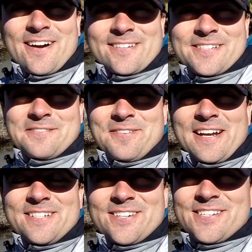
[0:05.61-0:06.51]
Doctor's
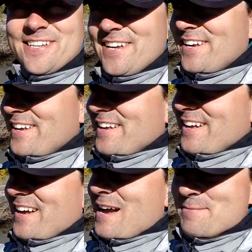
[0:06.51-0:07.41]
Adventures.
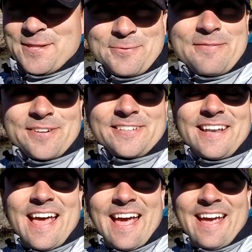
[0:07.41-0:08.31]
I'm on the river
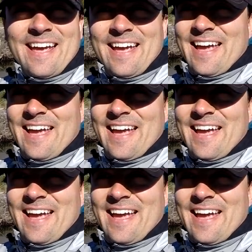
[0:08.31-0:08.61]
today,